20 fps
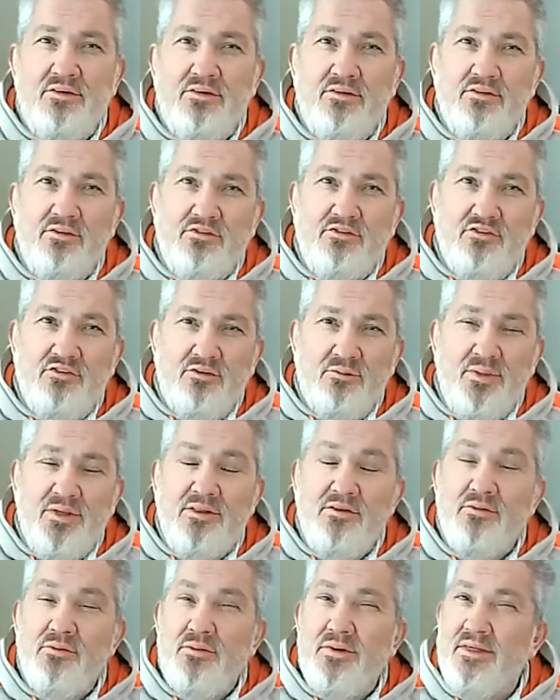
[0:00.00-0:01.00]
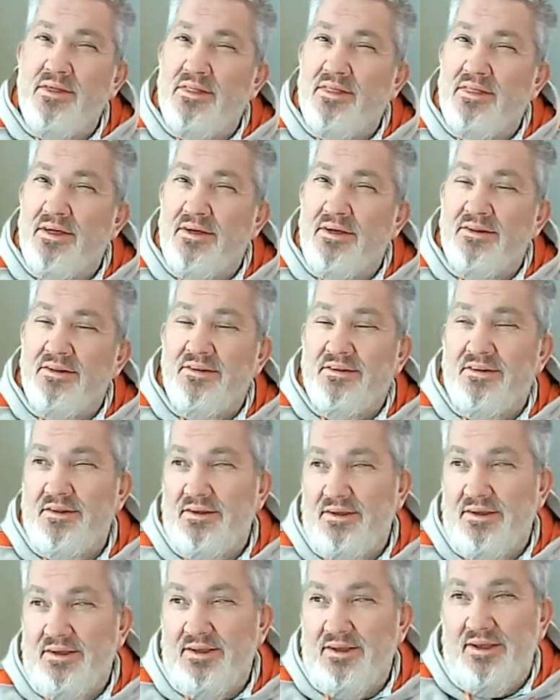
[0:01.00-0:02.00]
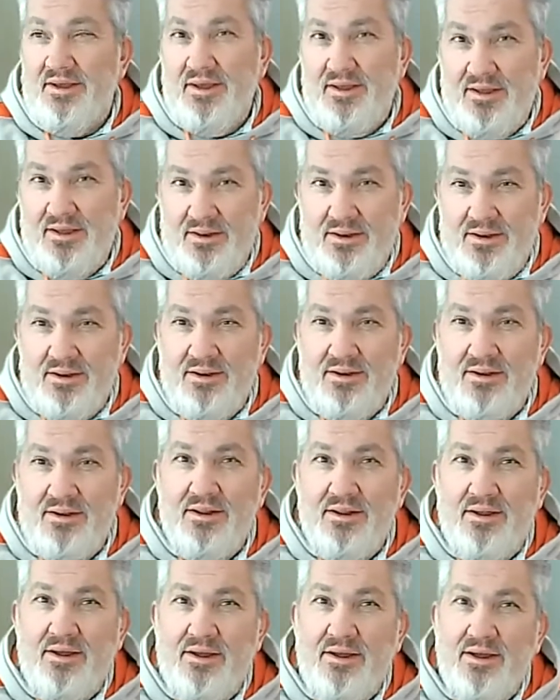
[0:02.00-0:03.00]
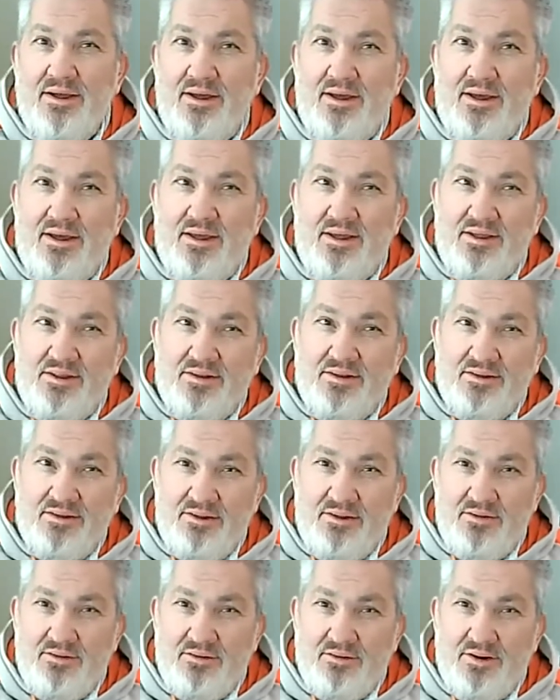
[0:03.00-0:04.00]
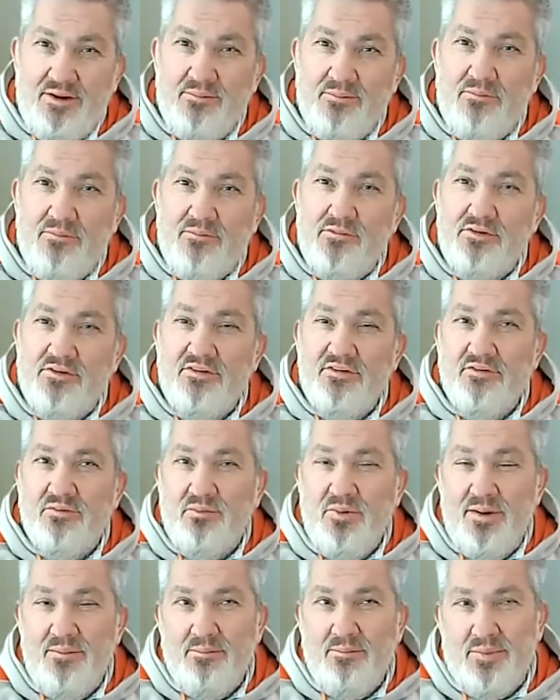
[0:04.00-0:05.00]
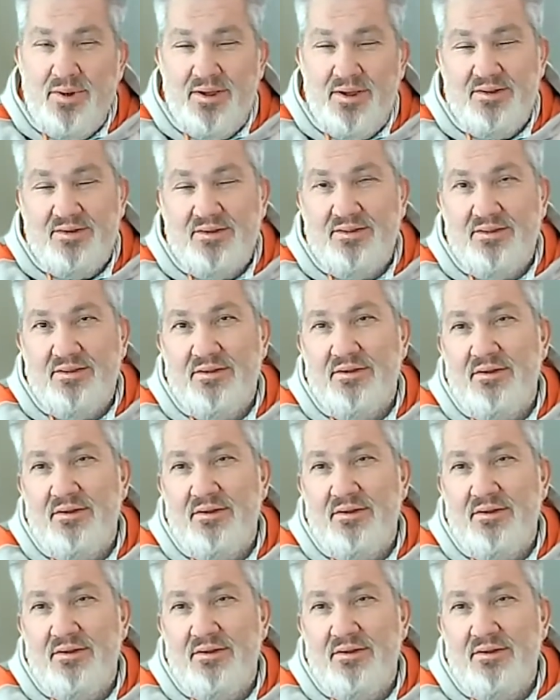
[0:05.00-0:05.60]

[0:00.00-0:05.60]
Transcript: you should be doing things in a CRM, which is web-based.